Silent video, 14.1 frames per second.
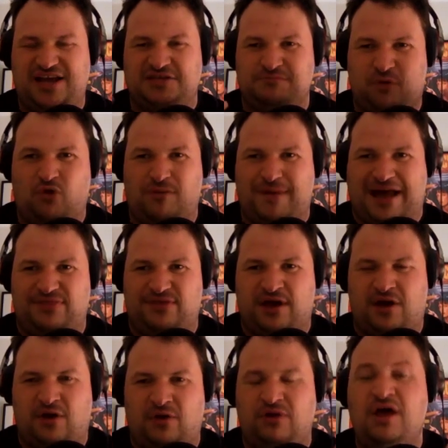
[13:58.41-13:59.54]
It's more about the
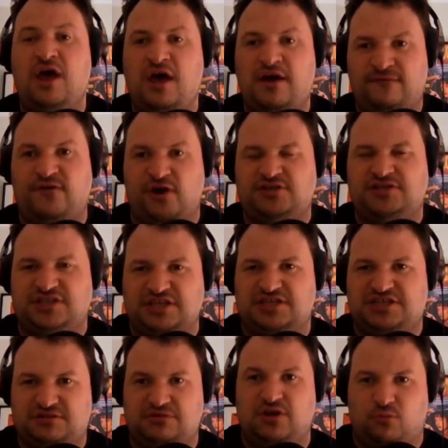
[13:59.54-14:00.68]
whole first
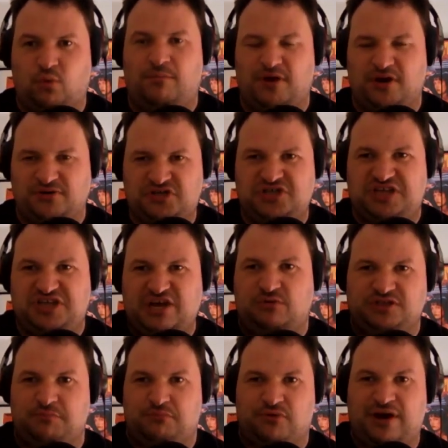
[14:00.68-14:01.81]
the woman who steals
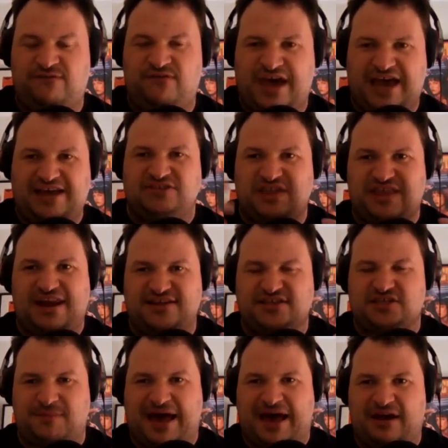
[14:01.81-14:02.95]
the briefcase, and then it's
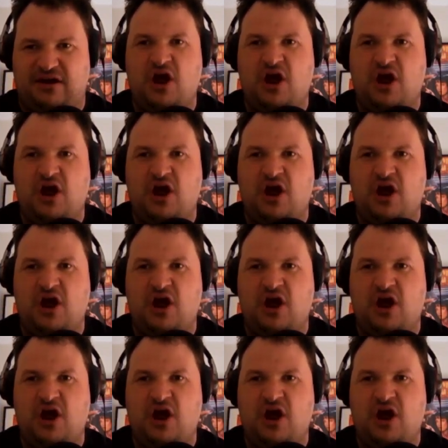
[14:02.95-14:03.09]
about